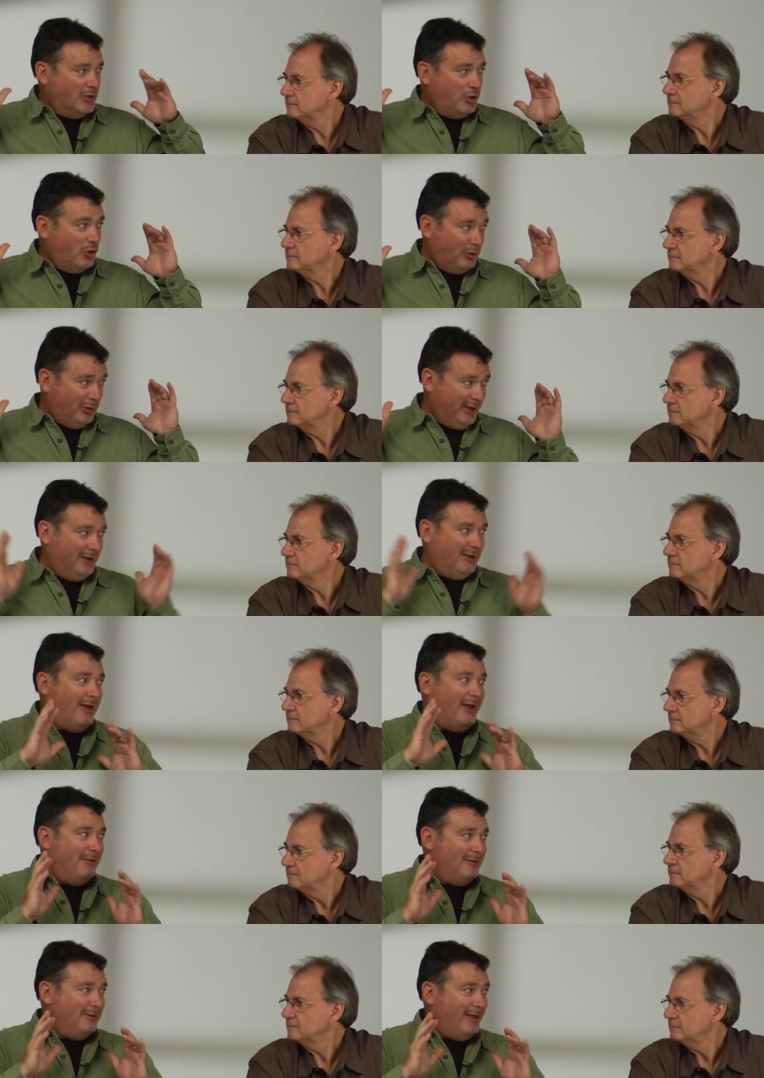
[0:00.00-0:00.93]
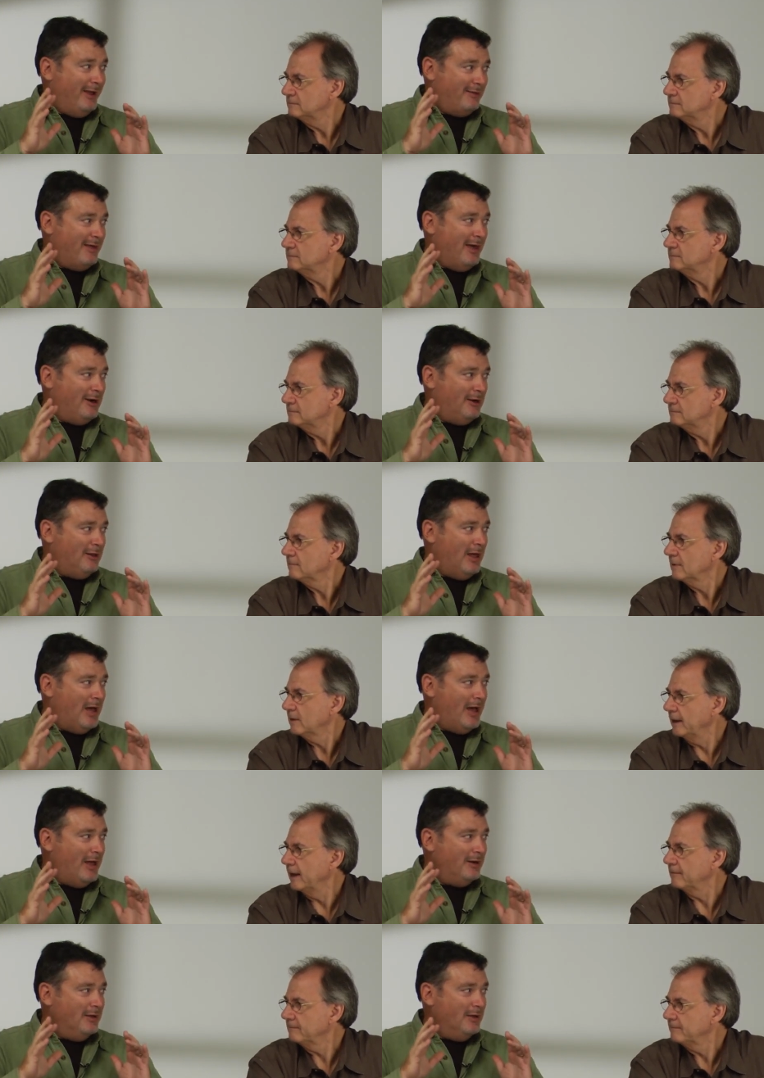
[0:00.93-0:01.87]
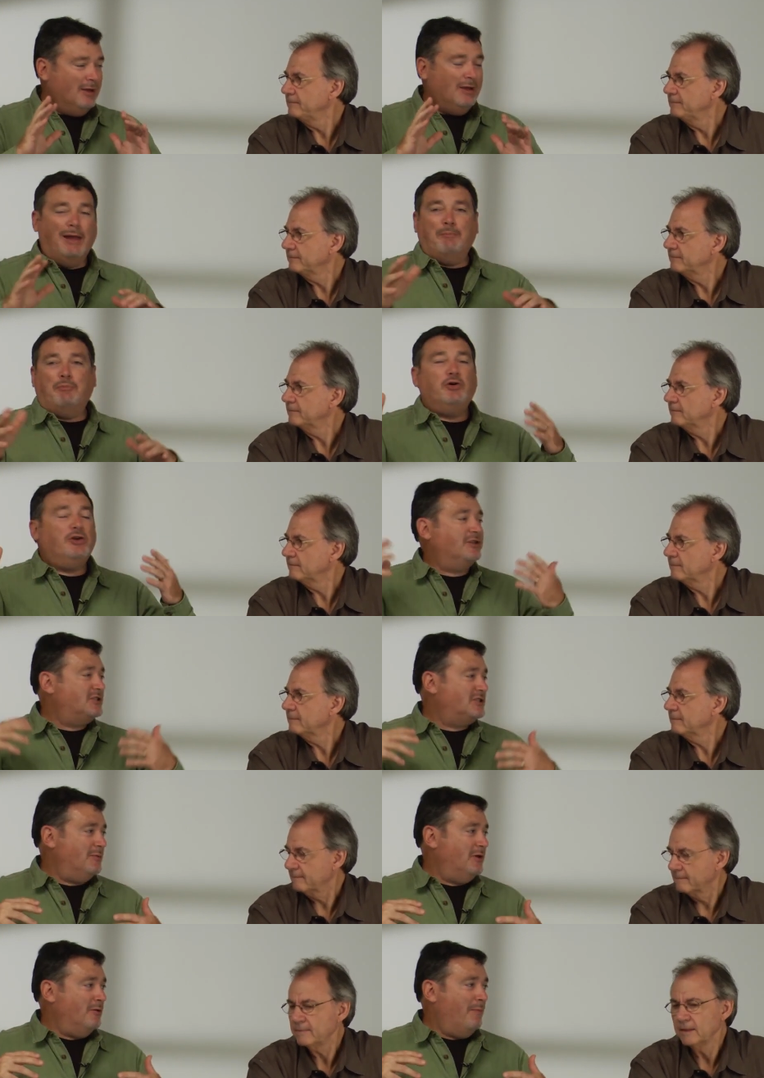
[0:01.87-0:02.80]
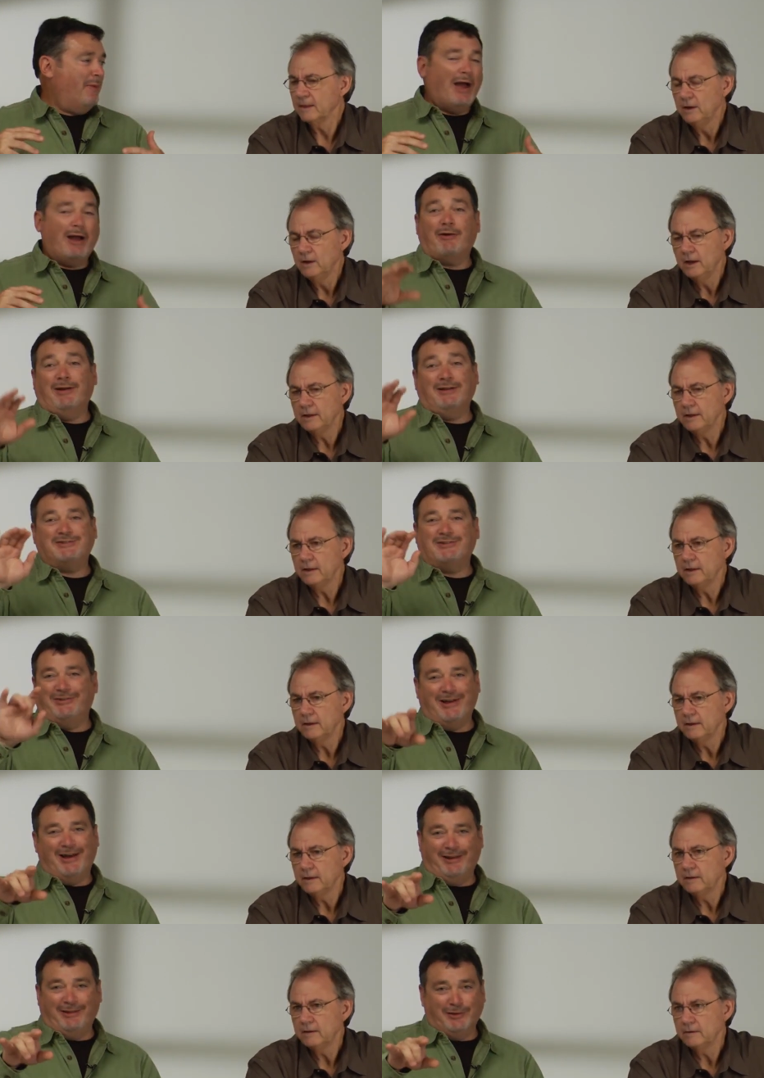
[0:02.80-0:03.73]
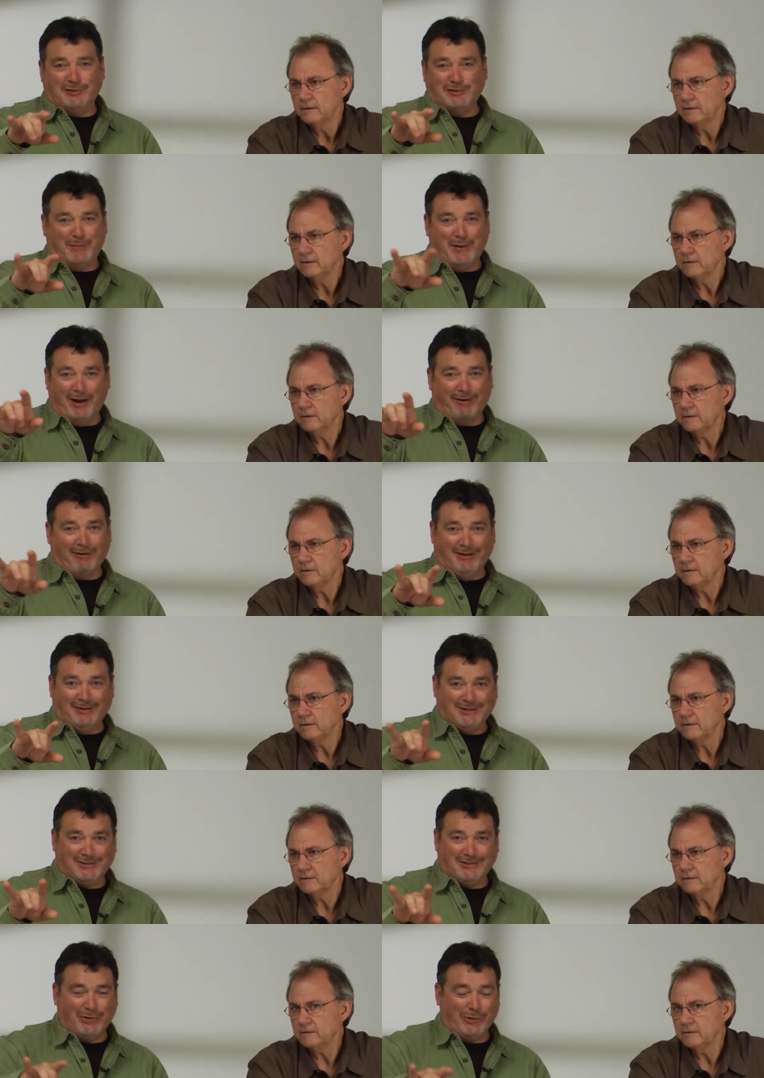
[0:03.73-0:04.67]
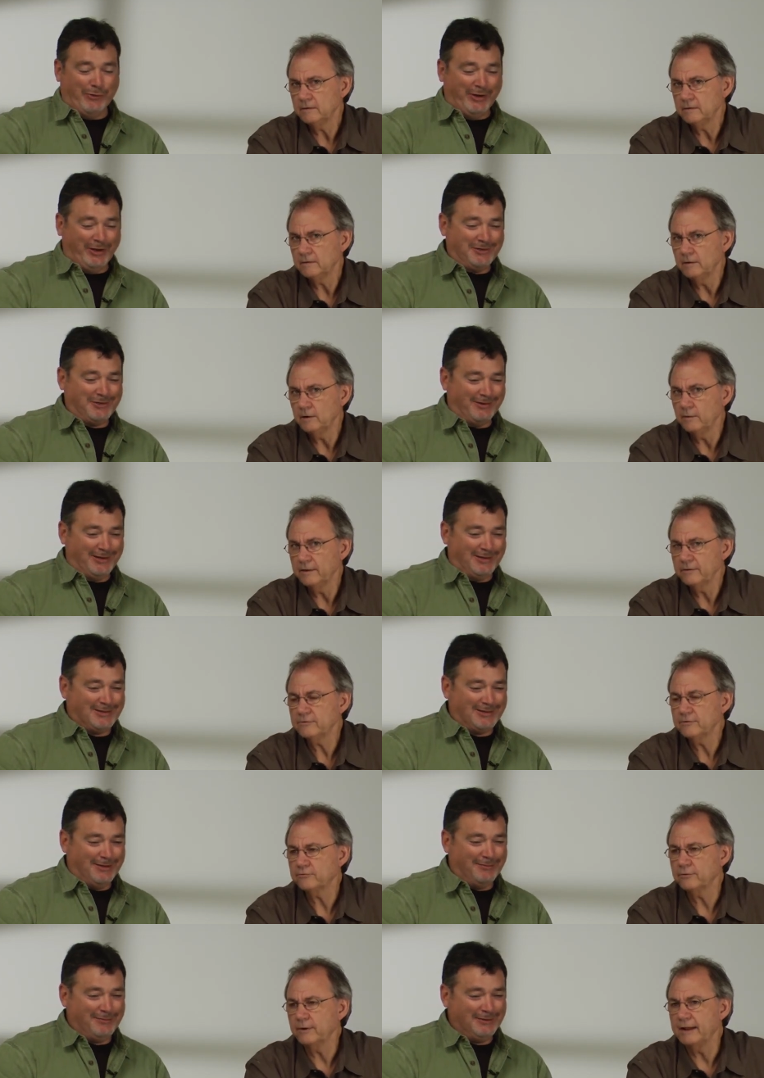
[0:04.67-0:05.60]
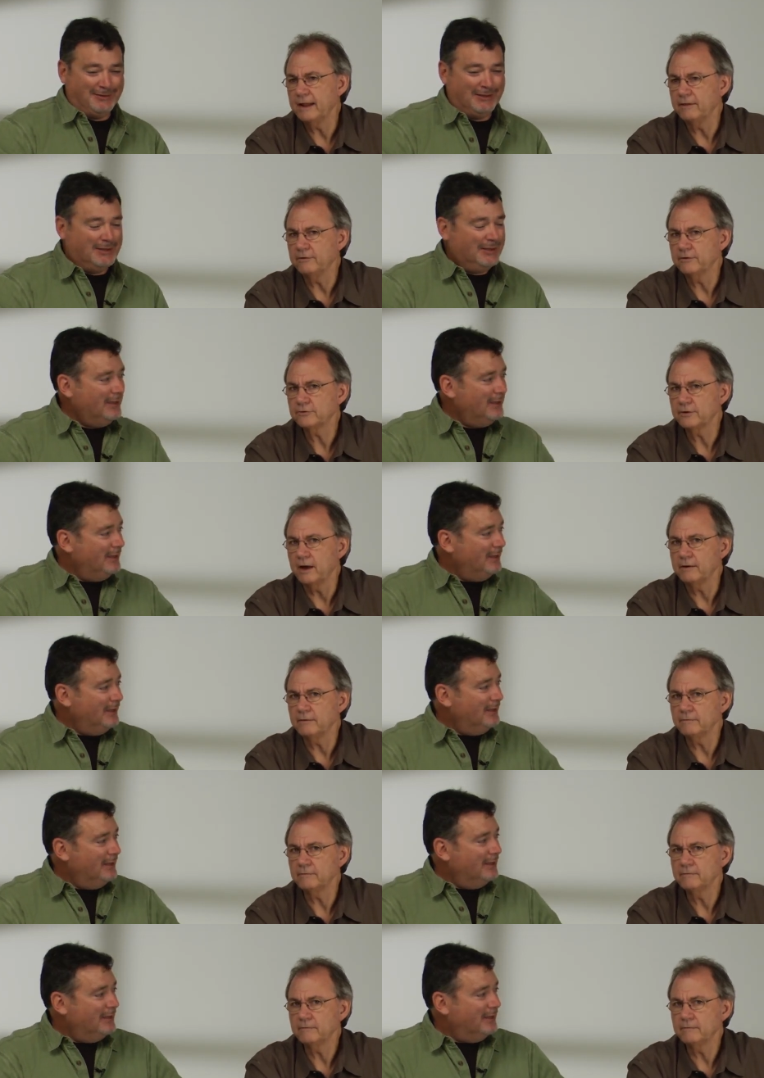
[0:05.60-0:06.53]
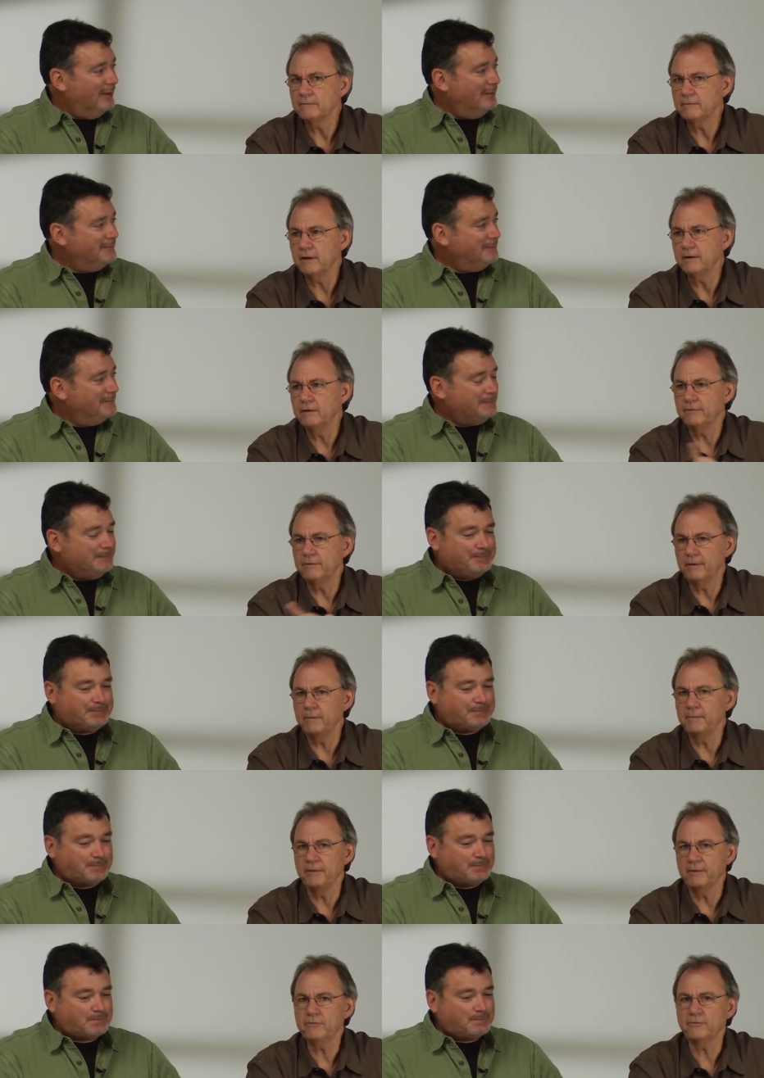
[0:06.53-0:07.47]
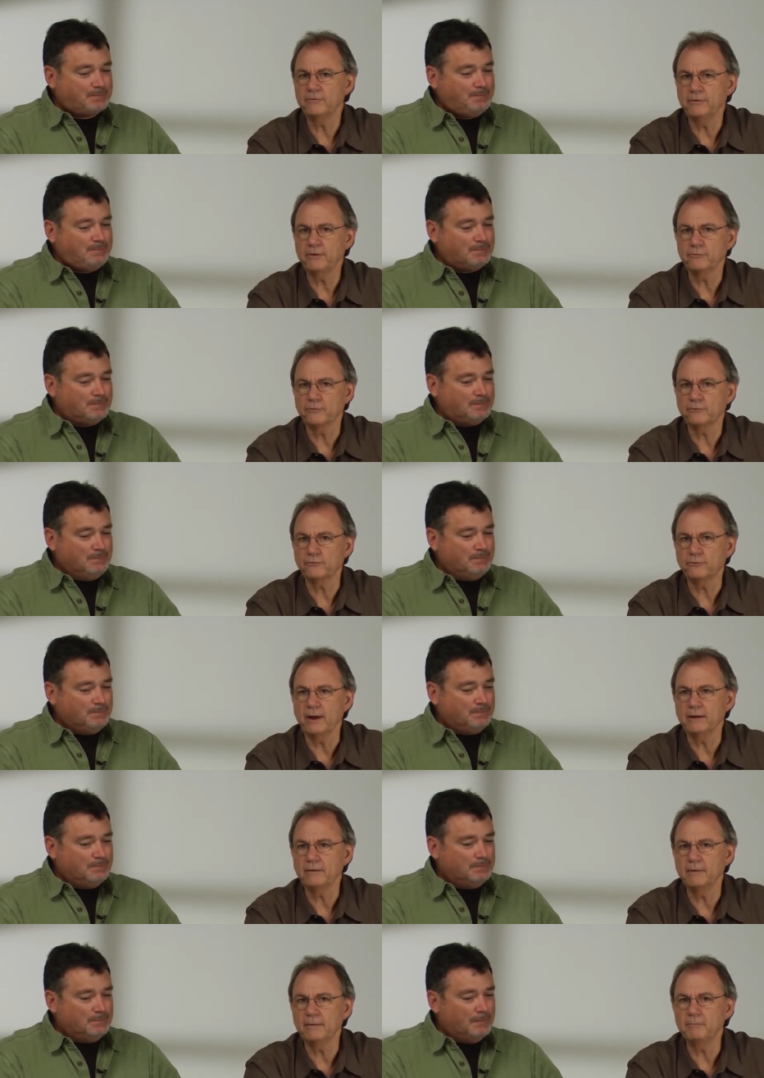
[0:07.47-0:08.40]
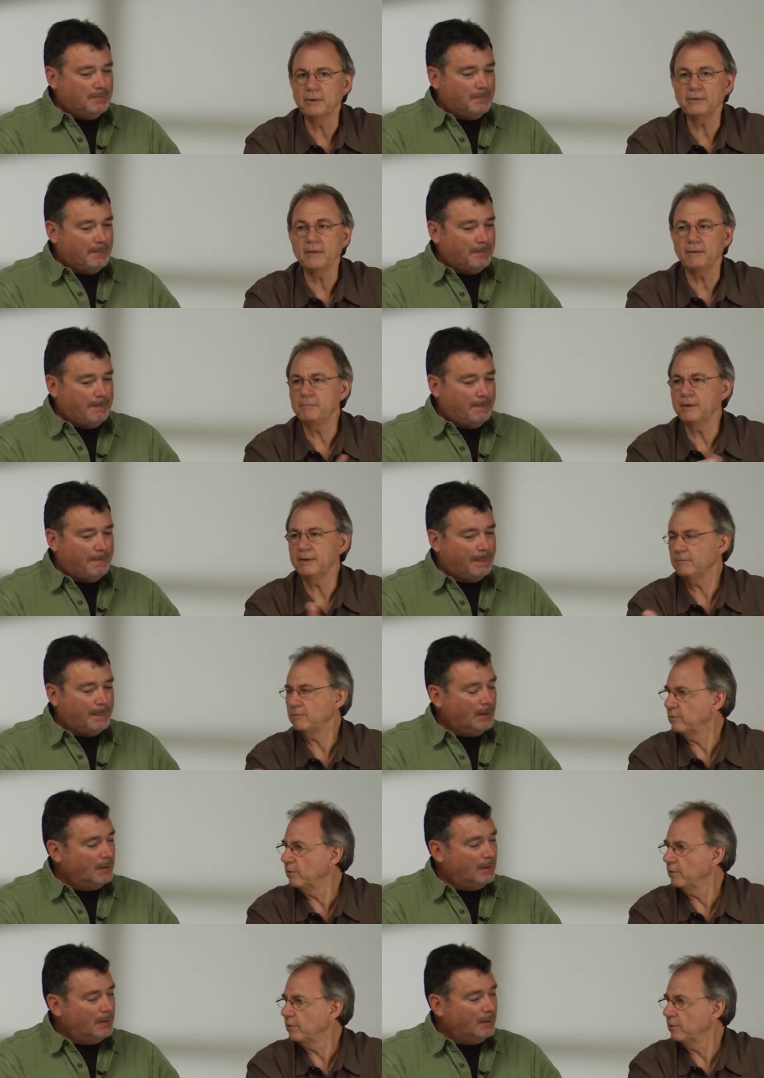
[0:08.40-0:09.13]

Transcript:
Speaker 1: and they're lit like that a lot, yeah. and put in some other backgrounds. They're not in those backgrounds. It's all green. No, that's just straight
Speaker 2: out of the shot. Yeah. Uh, the, I mean, this is these are straight. But the, but